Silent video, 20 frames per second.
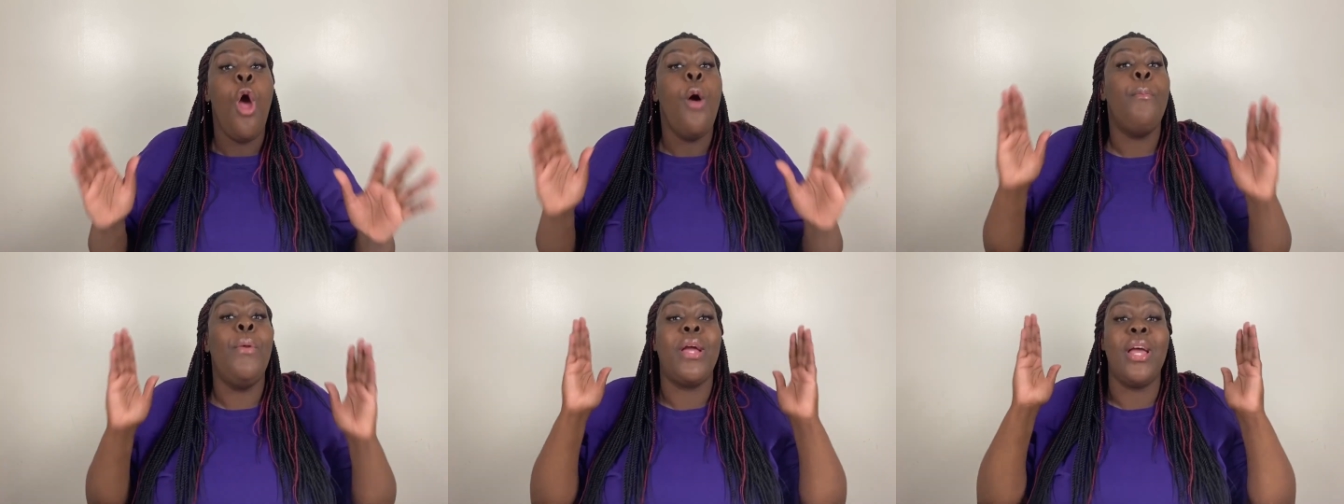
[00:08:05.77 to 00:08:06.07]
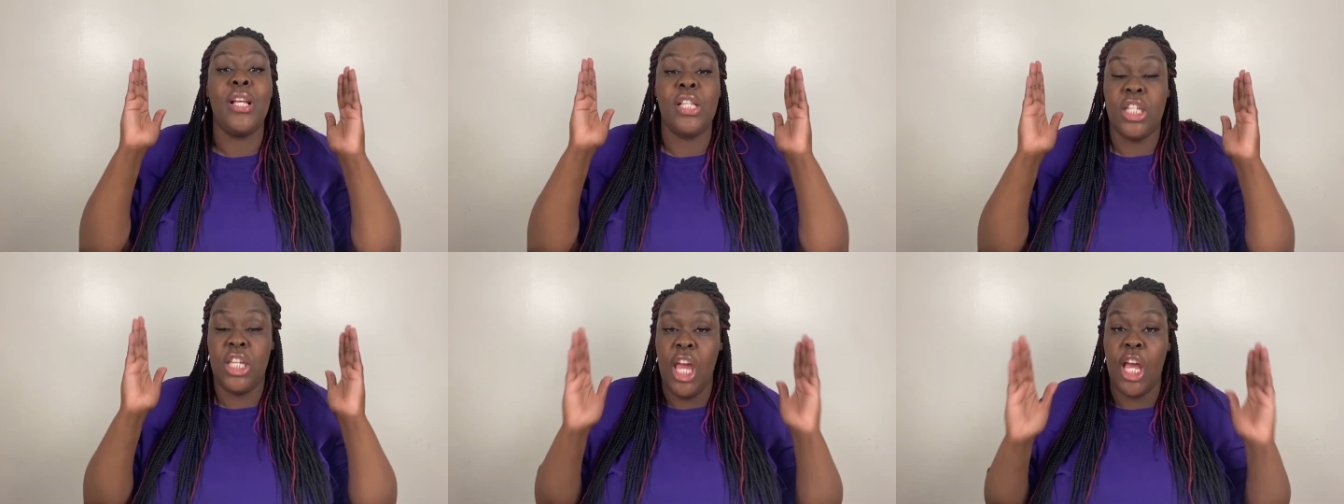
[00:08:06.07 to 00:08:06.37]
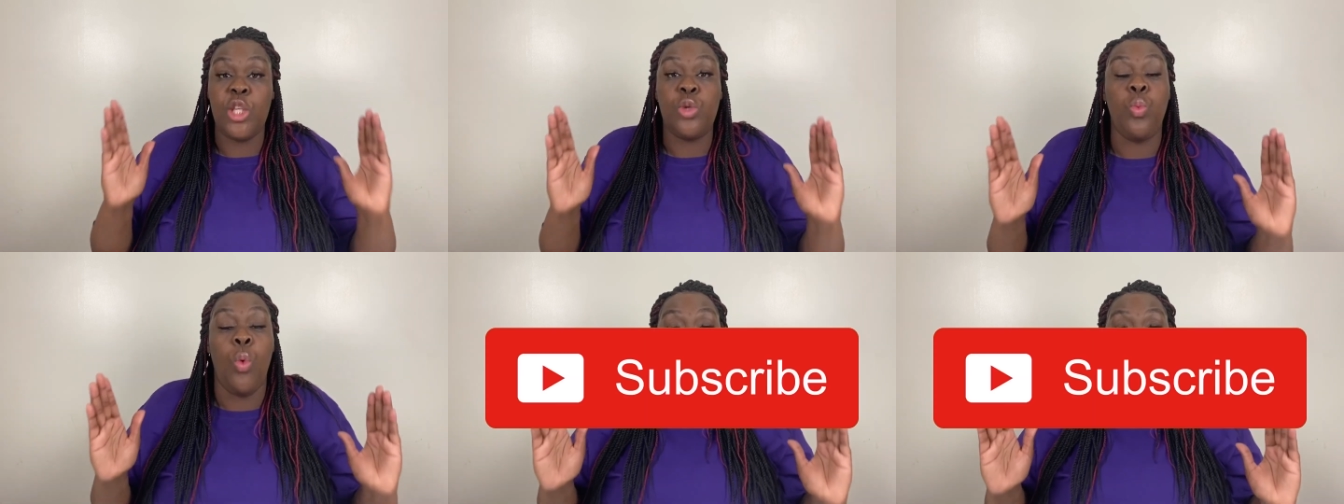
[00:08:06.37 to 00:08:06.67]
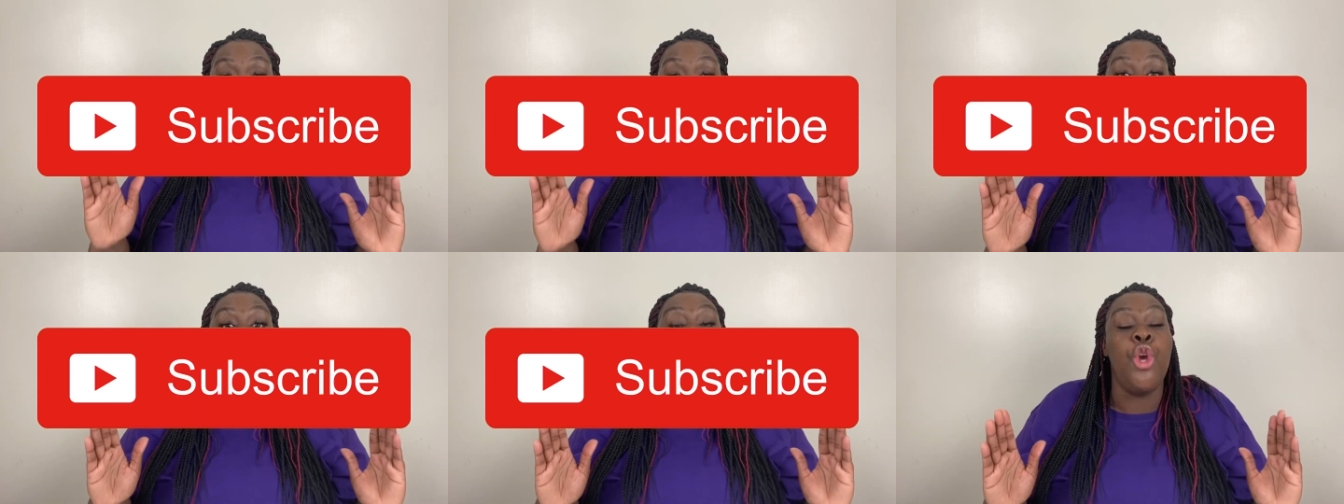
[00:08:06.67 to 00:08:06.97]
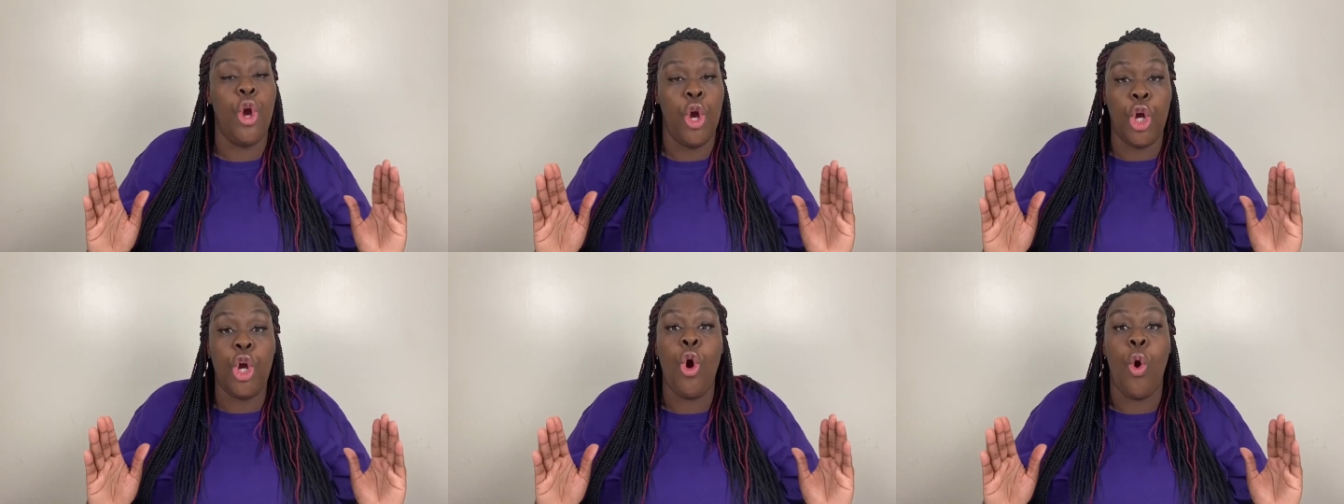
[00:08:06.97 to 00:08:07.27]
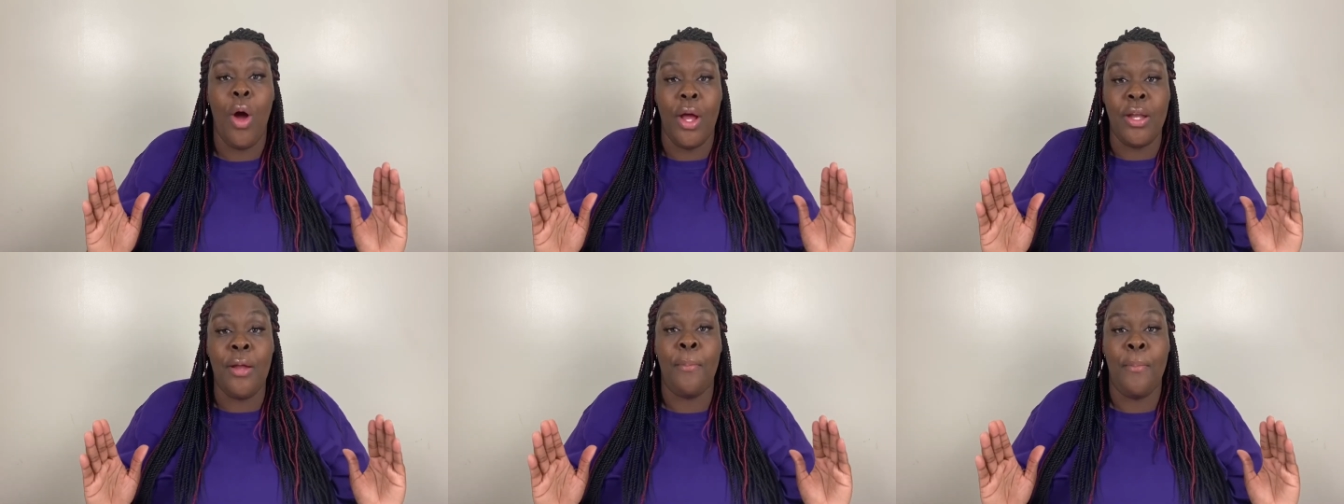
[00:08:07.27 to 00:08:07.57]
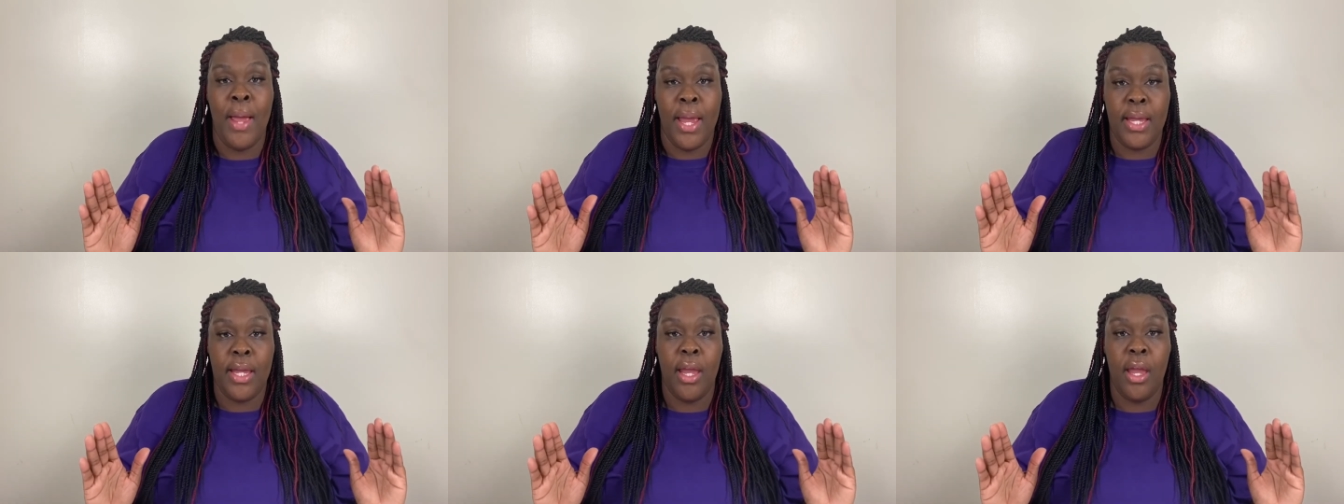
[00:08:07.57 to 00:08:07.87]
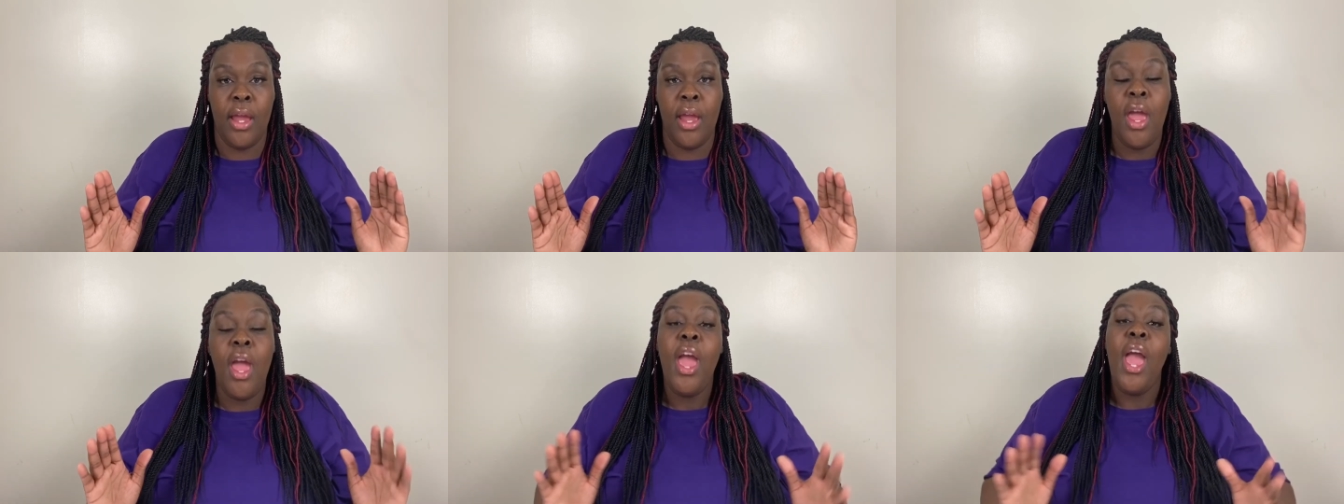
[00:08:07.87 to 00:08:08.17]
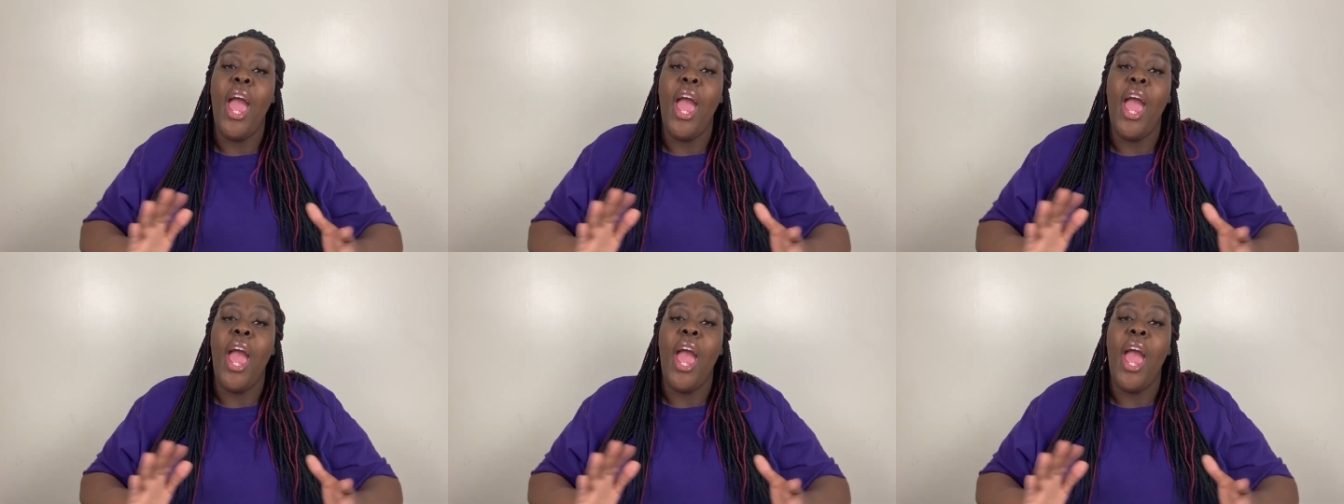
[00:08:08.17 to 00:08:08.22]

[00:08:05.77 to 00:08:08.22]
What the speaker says: Because guess what? You're going to make it.